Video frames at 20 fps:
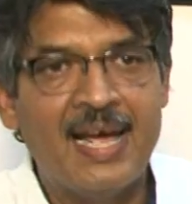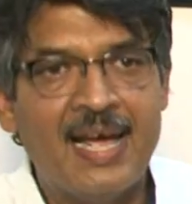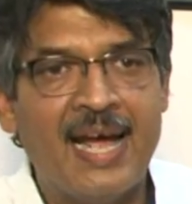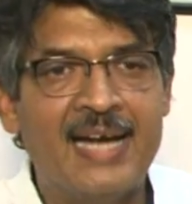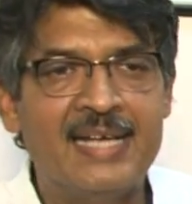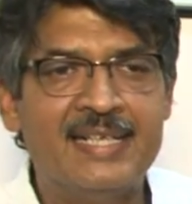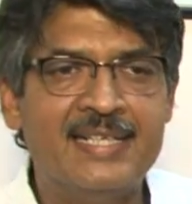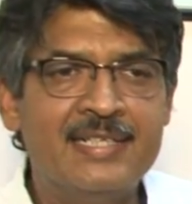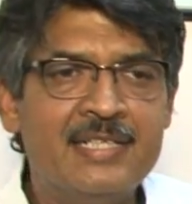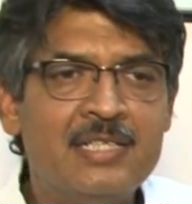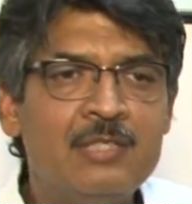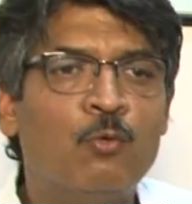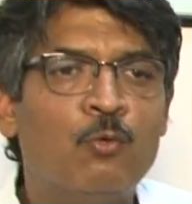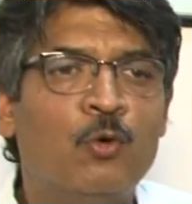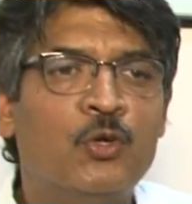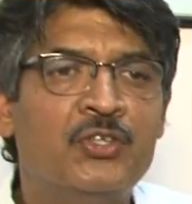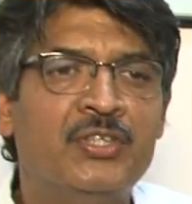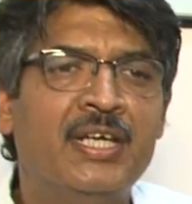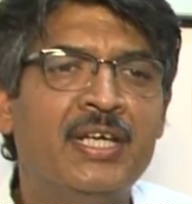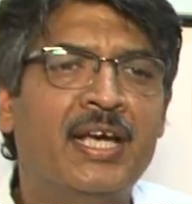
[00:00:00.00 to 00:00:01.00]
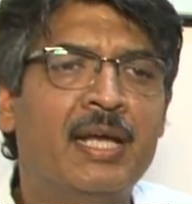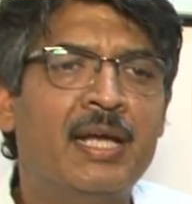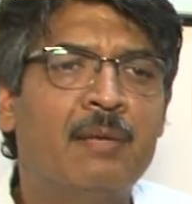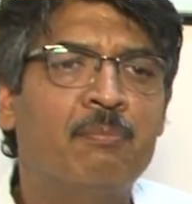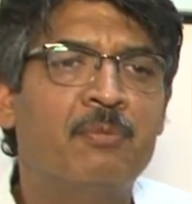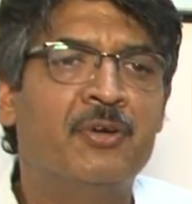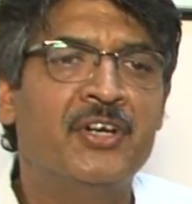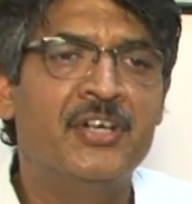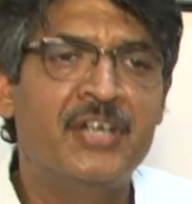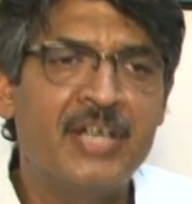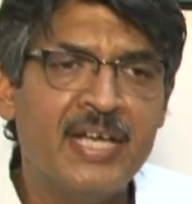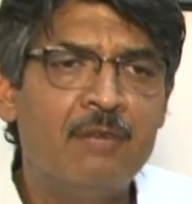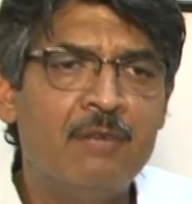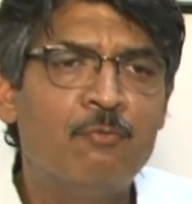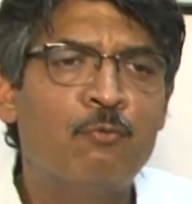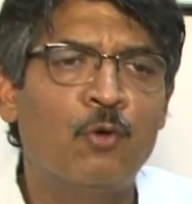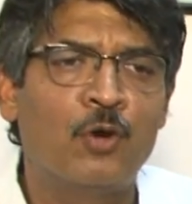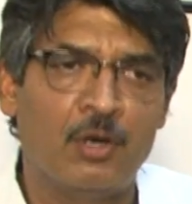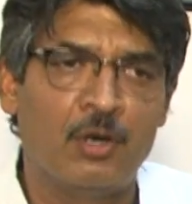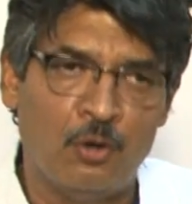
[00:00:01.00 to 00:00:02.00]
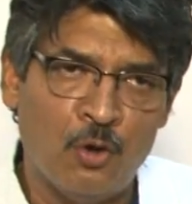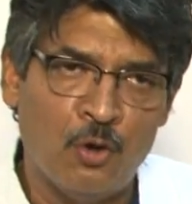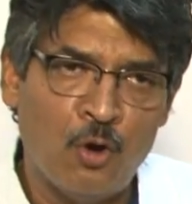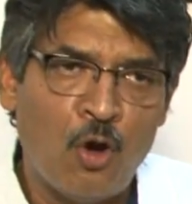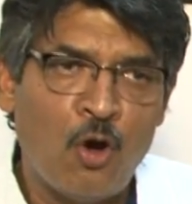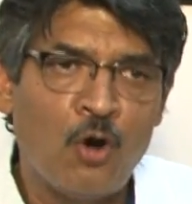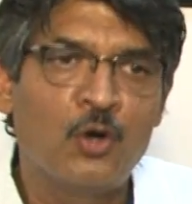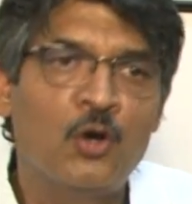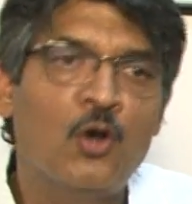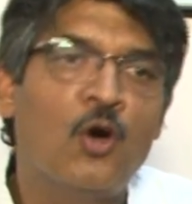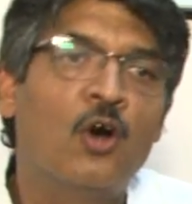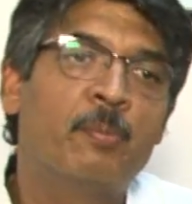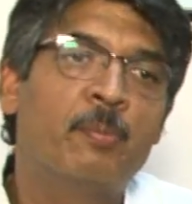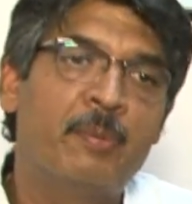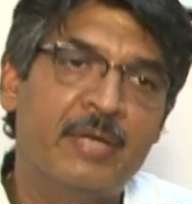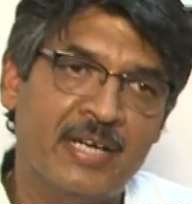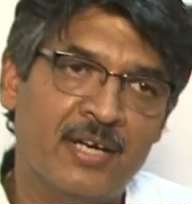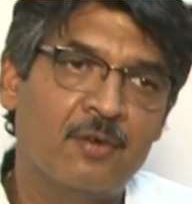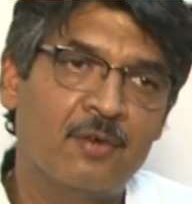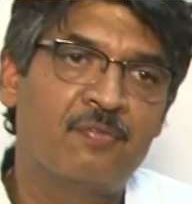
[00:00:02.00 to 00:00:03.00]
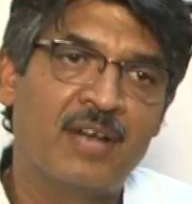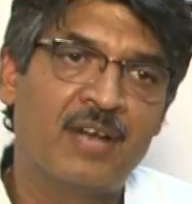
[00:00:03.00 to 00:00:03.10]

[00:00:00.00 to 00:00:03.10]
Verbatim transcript: and this is what they can retain for a long long period of